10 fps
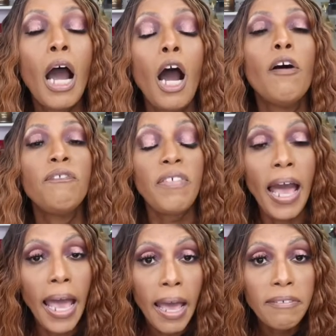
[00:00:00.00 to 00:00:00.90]
A
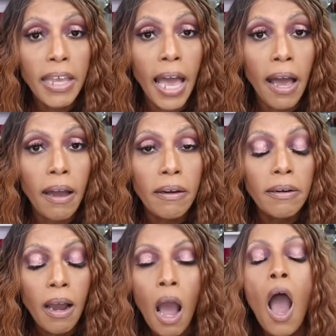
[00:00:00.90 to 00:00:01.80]
5, y'all.
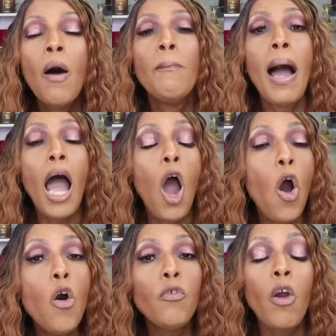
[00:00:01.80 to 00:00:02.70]
My
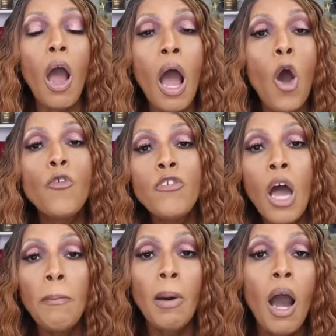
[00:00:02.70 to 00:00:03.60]
overall
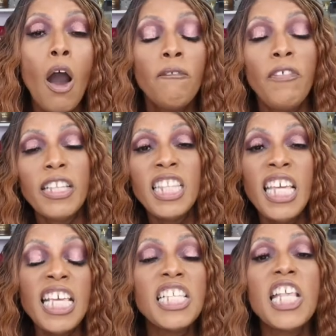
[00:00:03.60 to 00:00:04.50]
number for
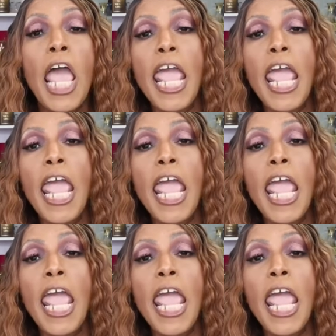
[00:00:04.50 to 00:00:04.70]
this